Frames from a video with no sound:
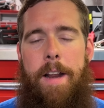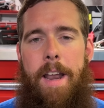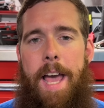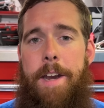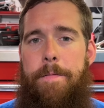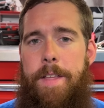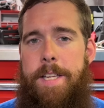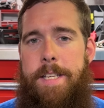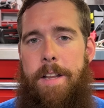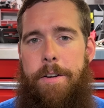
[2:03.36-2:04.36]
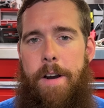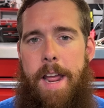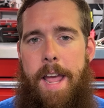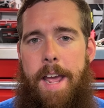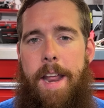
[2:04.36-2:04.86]
line of the cylinder
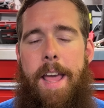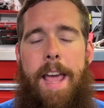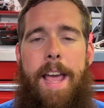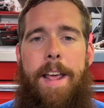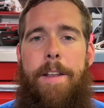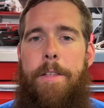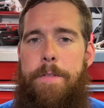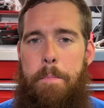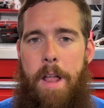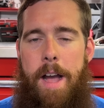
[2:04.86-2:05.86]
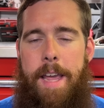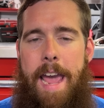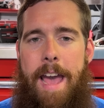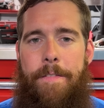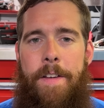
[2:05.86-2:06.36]
head and the block
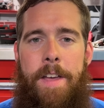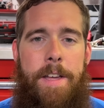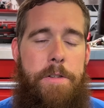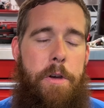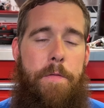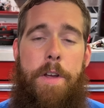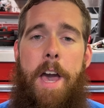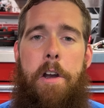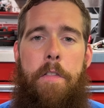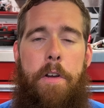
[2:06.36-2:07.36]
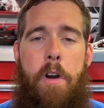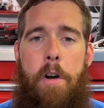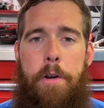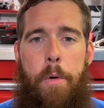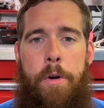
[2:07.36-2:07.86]
half. So if you got under the car
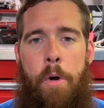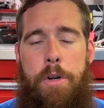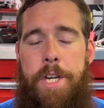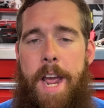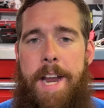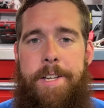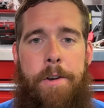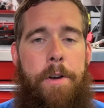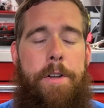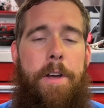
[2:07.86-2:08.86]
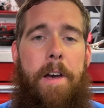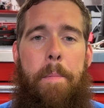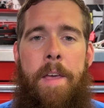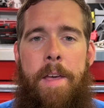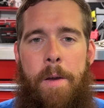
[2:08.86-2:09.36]
to do an oil change and looked up
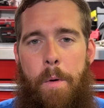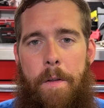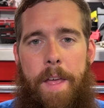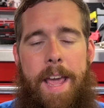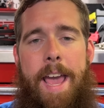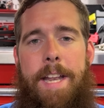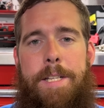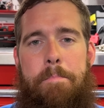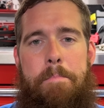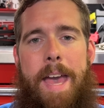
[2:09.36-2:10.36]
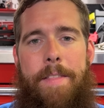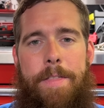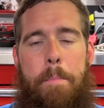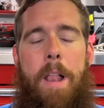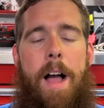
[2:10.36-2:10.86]
where the heads met
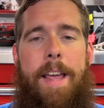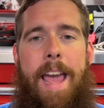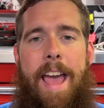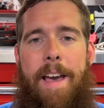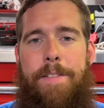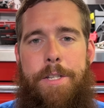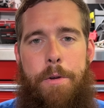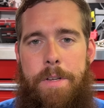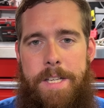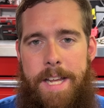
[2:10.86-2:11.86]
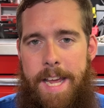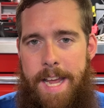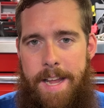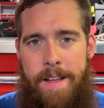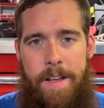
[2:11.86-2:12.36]
the block halves, you'd
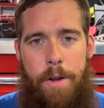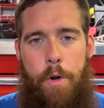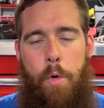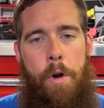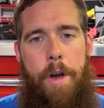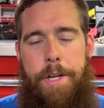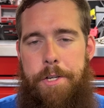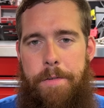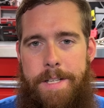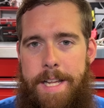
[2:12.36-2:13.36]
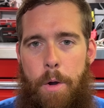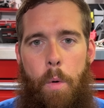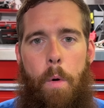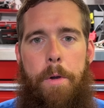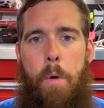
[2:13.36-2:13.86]
see grunge, you'd see
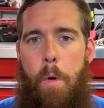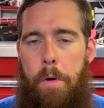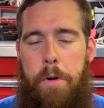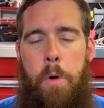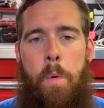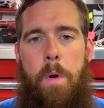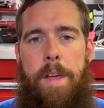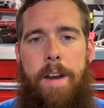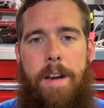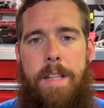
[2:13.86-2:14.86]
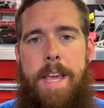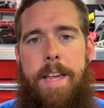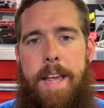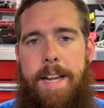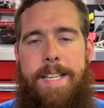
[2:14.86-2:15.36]
oil or coolant
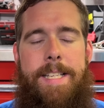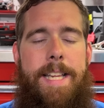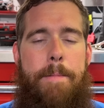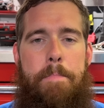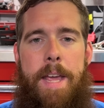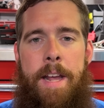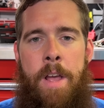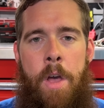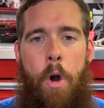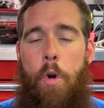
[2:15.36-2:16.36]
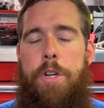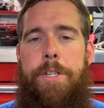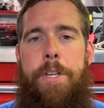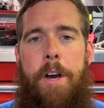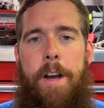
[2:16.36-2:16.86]
leaking, seeping, or
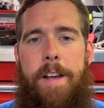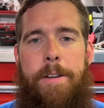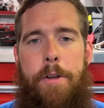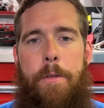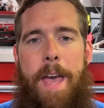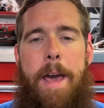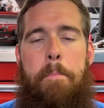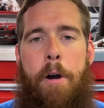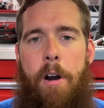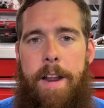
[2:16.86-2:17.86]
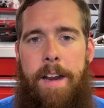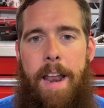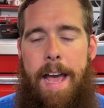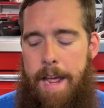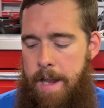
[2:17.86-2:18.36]
stuck to that parting
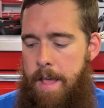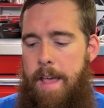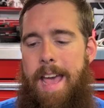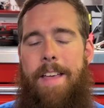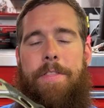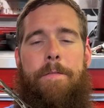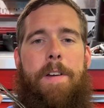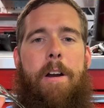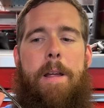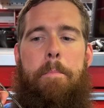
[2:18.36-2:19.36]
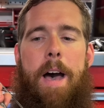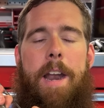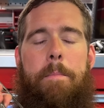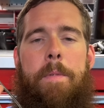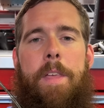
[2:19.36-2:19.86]
line at the very
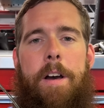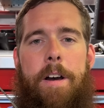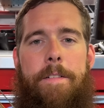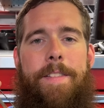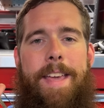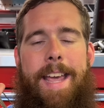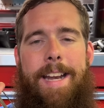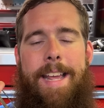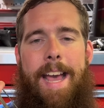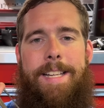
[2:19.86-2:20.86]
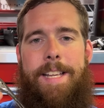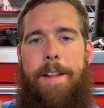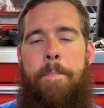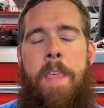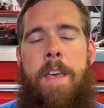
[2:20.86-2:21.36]
bottom of the head gasket.